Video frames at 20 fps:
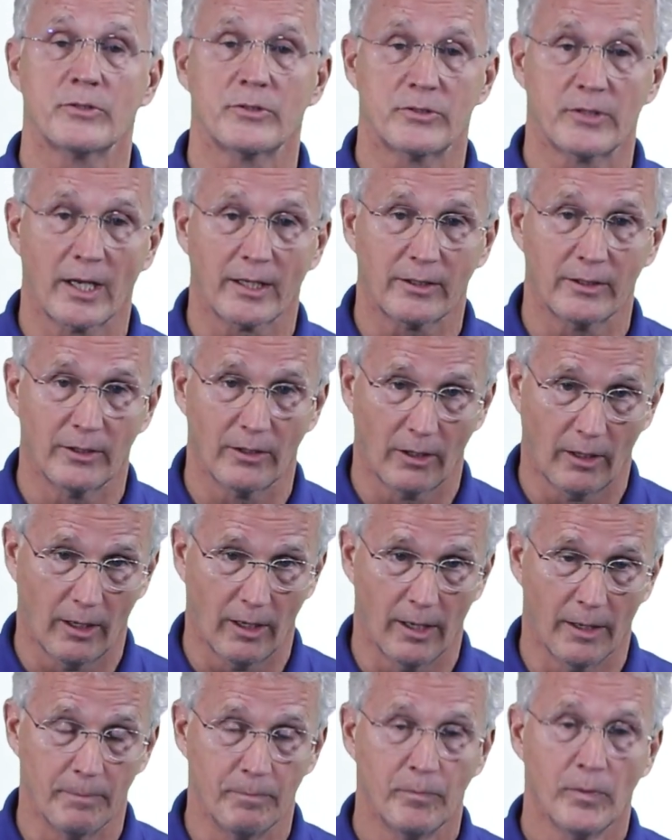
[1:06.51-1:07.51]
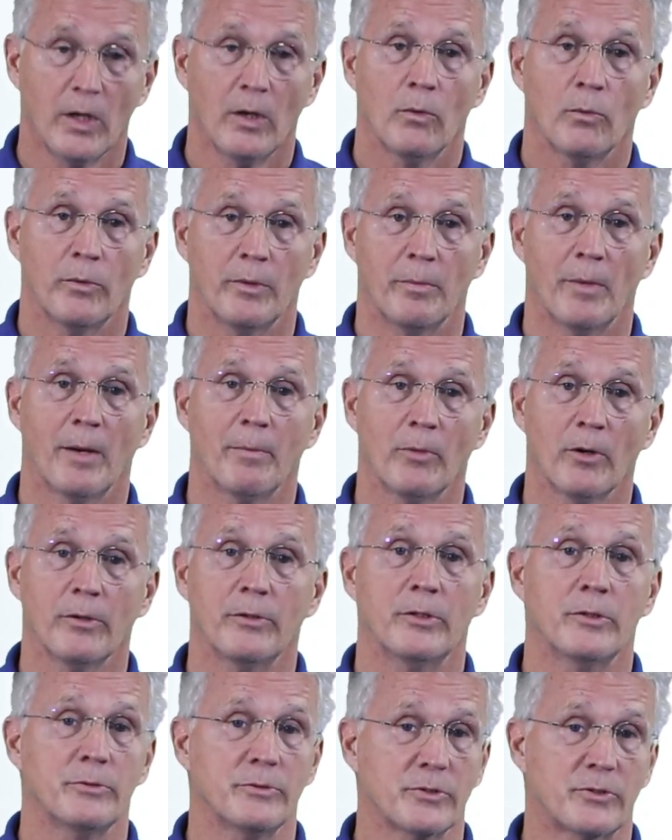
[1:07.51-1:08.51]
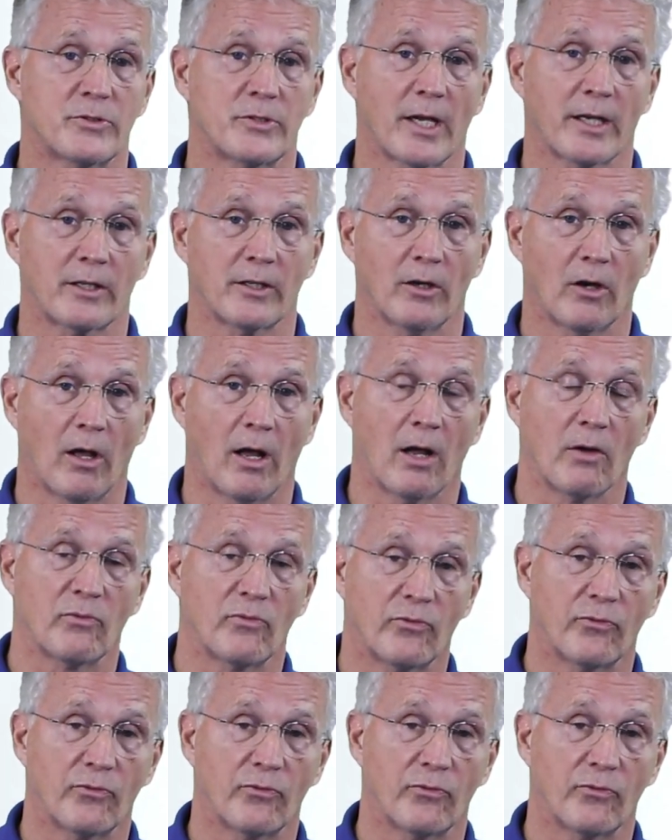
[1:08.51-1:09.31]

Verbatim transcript: second law. Remember Newton's second law,